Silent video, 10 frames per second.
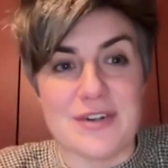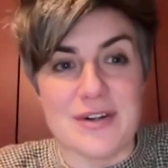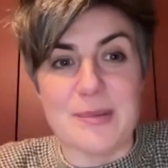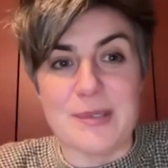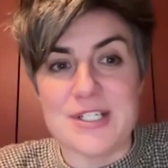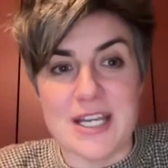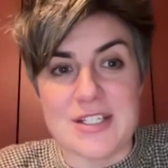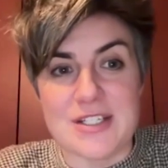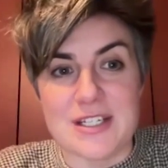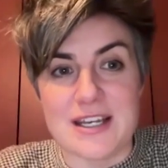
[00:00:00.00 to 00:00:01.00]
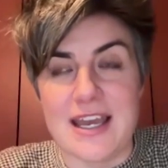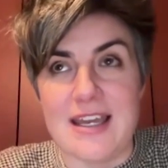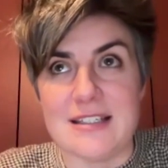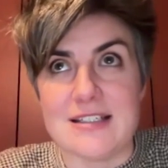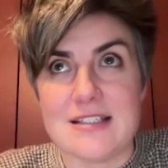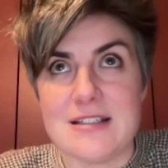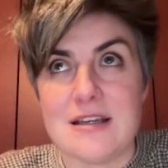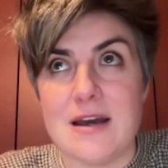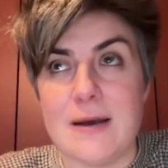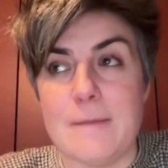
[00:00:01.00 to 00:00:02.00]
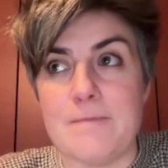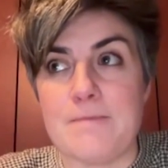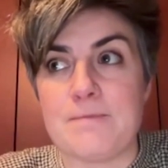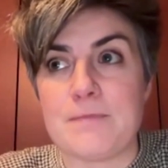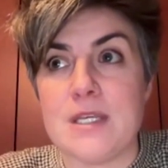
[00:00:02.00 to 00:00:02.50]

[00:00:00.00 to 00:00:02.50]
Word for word: for appreciation and um,